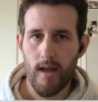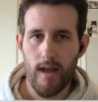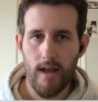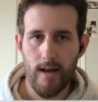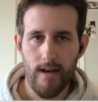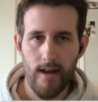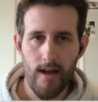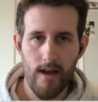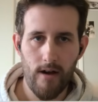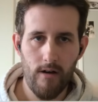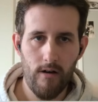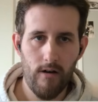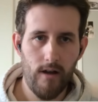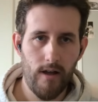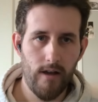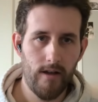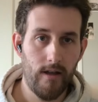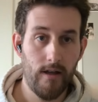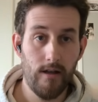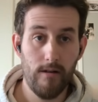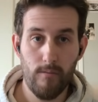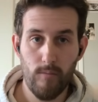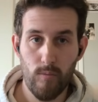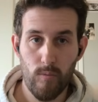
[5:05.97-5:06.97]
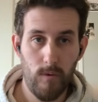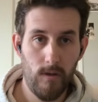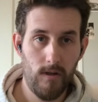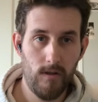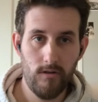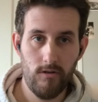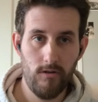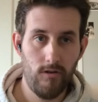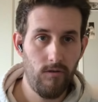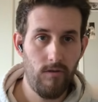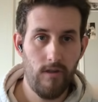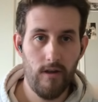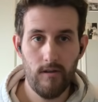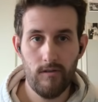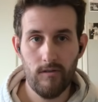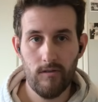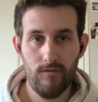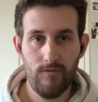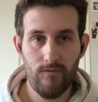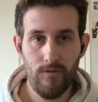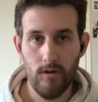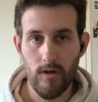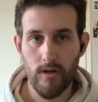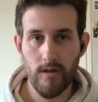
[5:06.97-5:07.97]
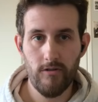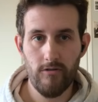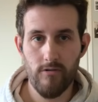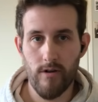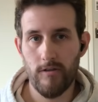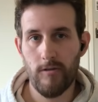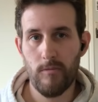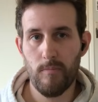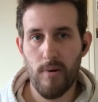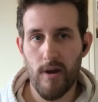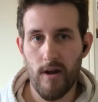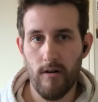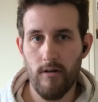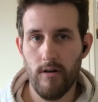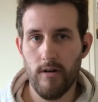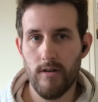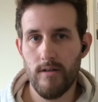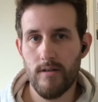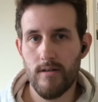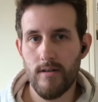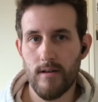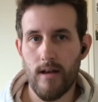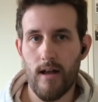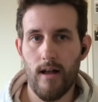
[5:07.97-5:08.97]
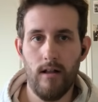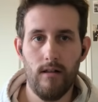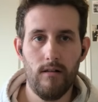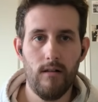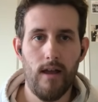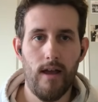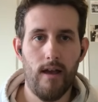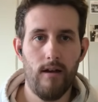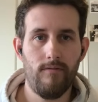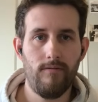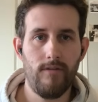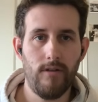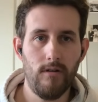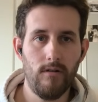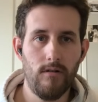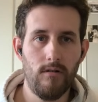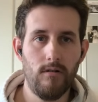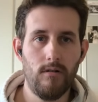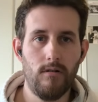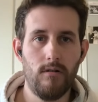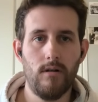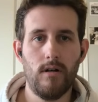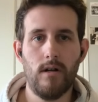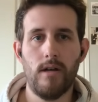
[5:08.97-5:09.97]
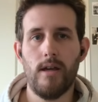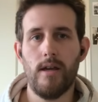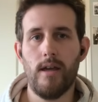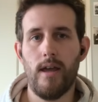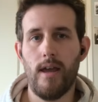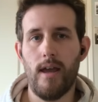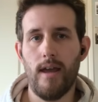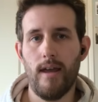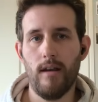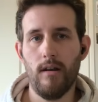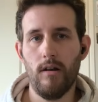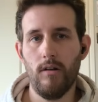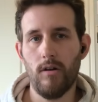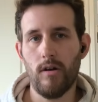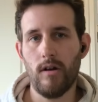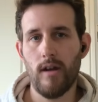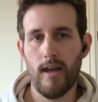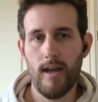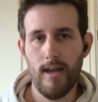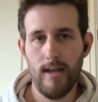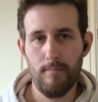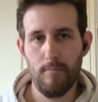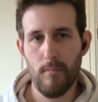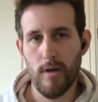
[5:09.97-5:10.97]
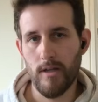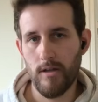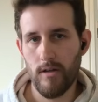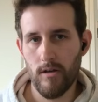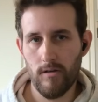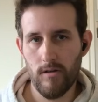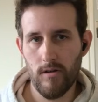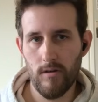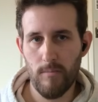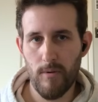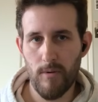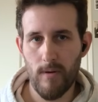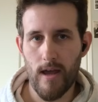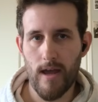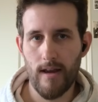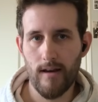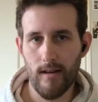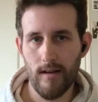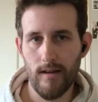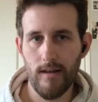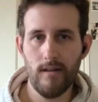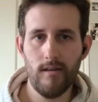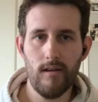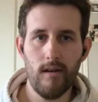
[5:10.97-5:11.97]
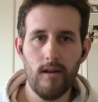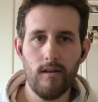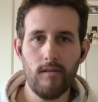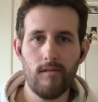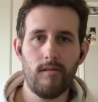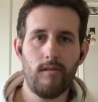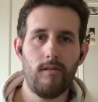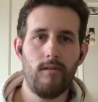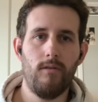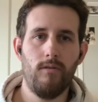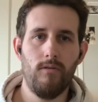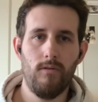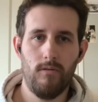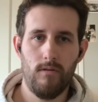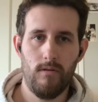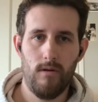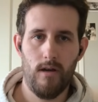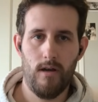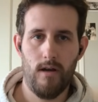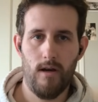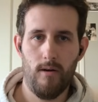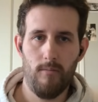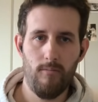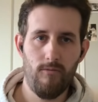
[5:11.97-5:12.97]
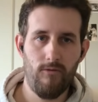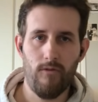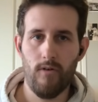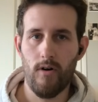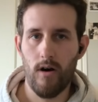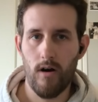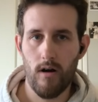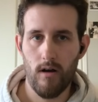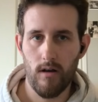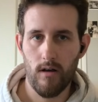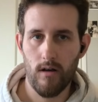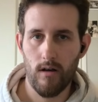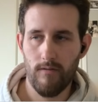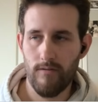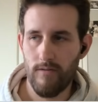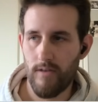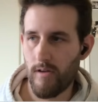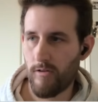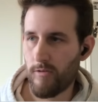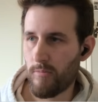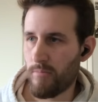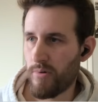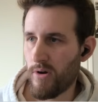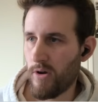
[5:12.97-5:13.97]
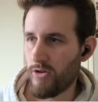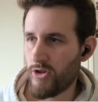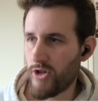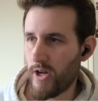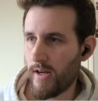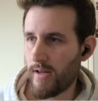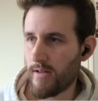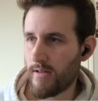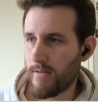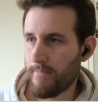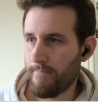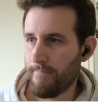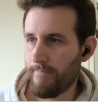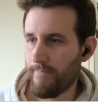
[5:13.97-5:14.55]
And now, and I will do this fully transparent, I'll have you a look in my YouTube analytics for all of this project.